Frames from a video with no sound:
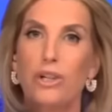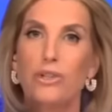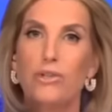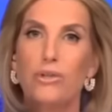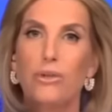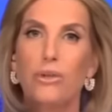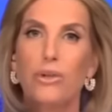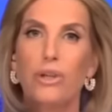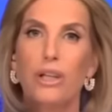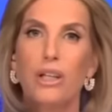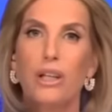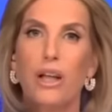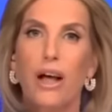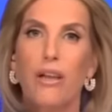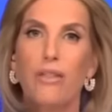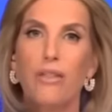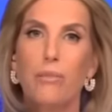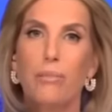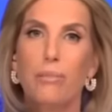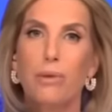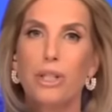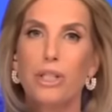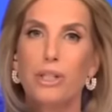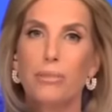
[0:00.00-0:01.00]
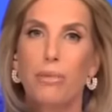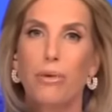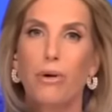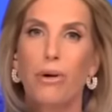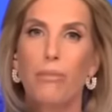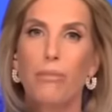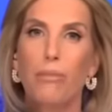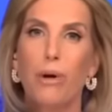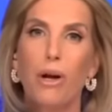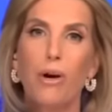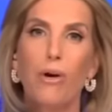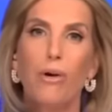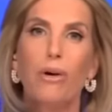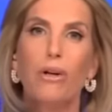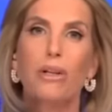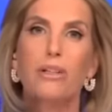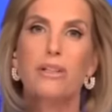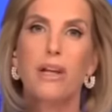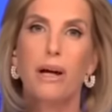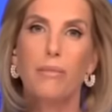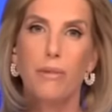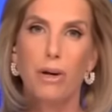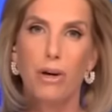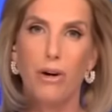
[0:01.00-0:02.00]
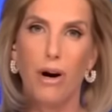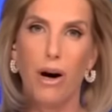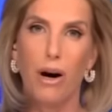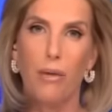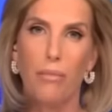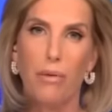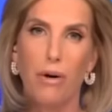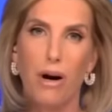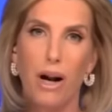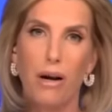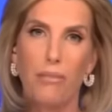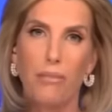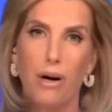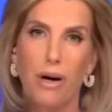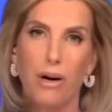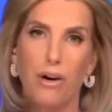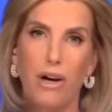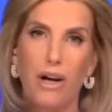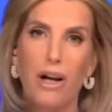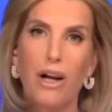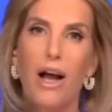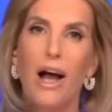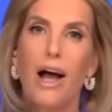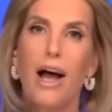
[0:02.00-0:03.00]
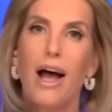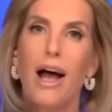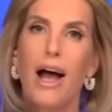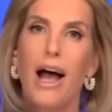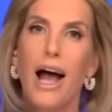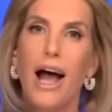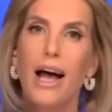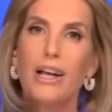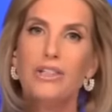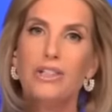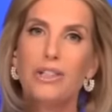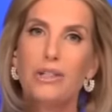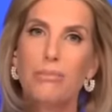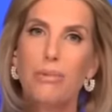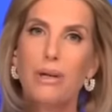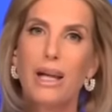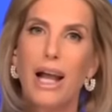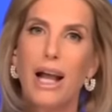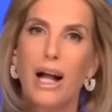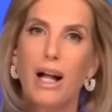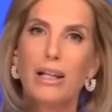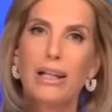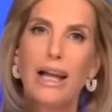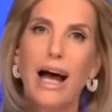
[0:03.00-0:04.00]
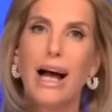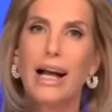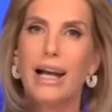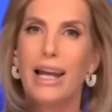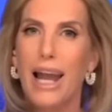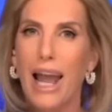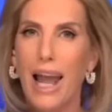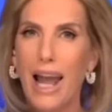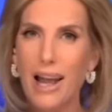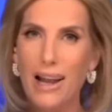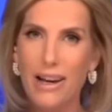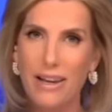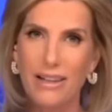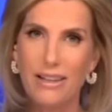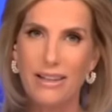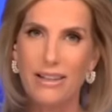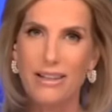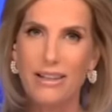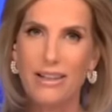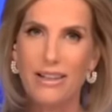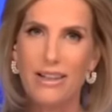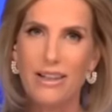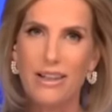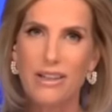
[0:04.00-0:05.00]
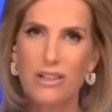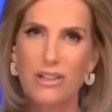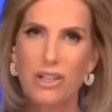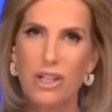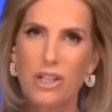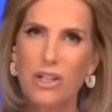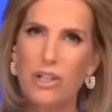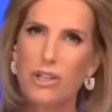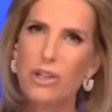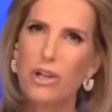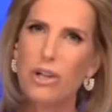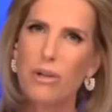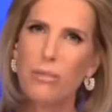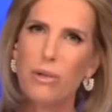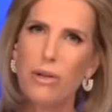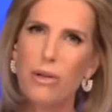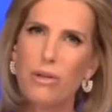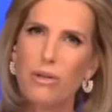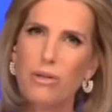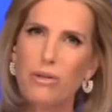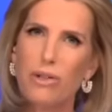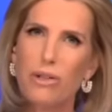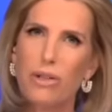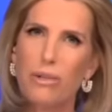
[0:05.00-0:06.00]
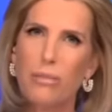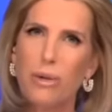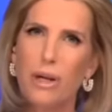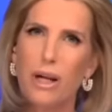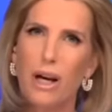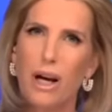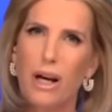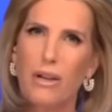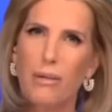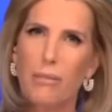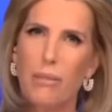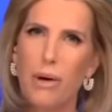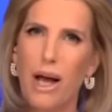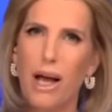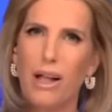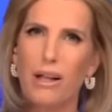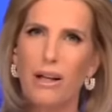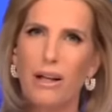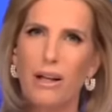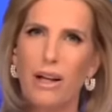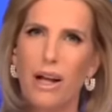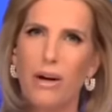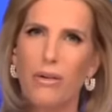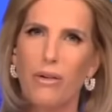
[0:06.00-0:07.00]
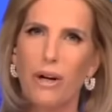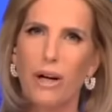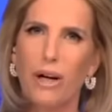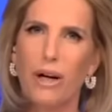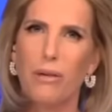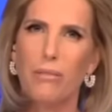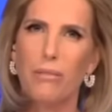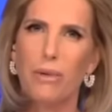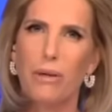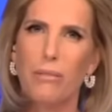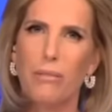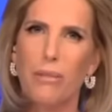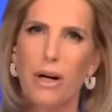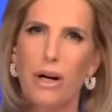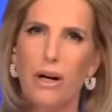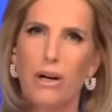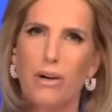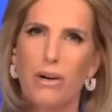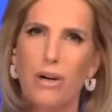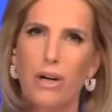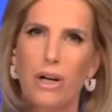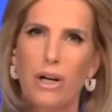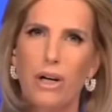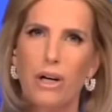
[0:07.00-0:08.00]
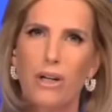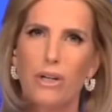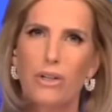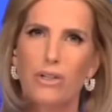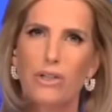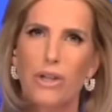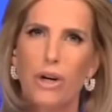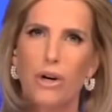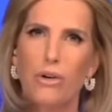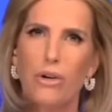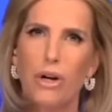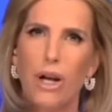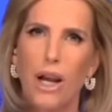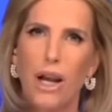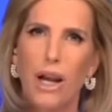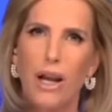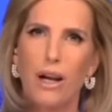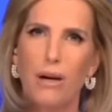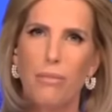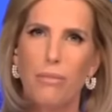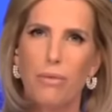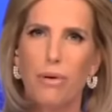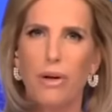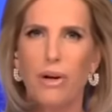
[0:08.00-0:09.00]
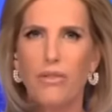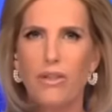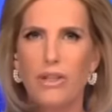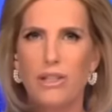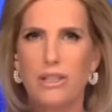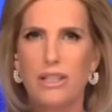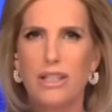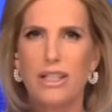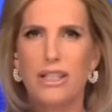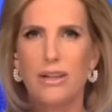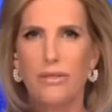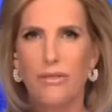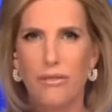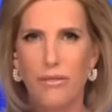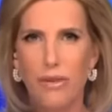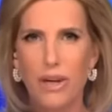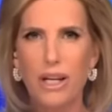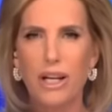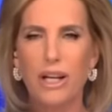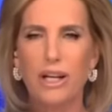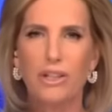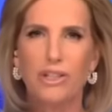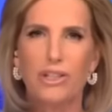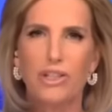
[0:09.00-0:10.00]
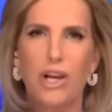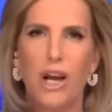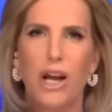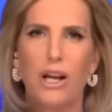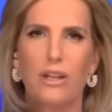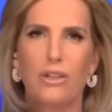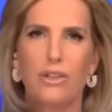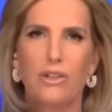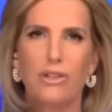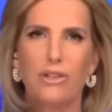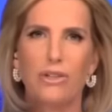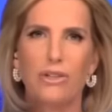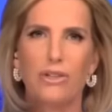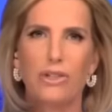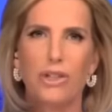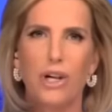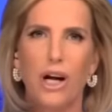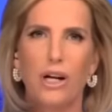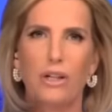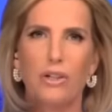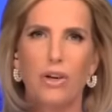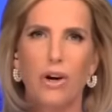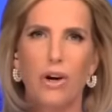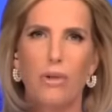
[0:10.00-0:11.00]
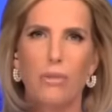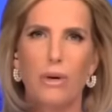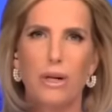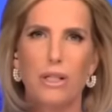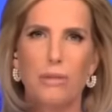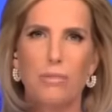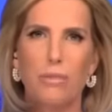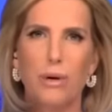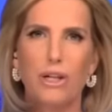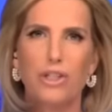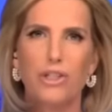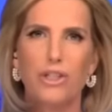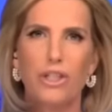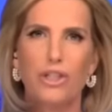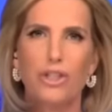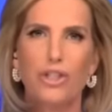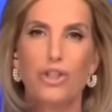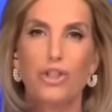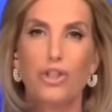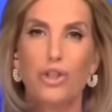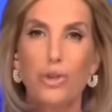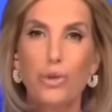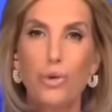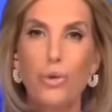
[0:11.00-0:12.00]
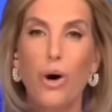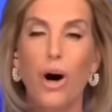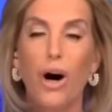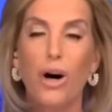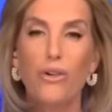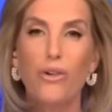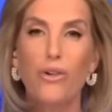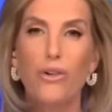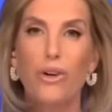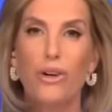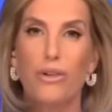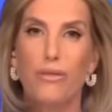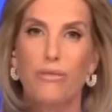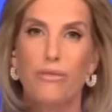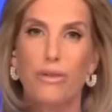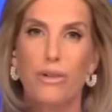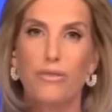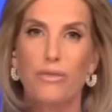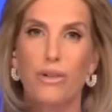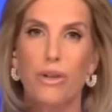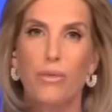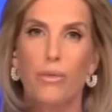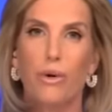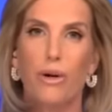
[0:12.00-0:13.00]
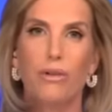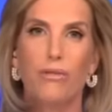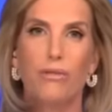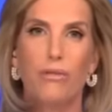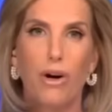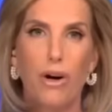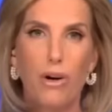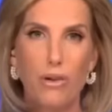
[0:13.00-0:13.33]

judge ruling that the Bridgeport mayoral Democrat primary has to be held again to determine who should be on the ballot. Now, incumbent Mayor Joe Gannon previously defeated challenger John Gomez by just 251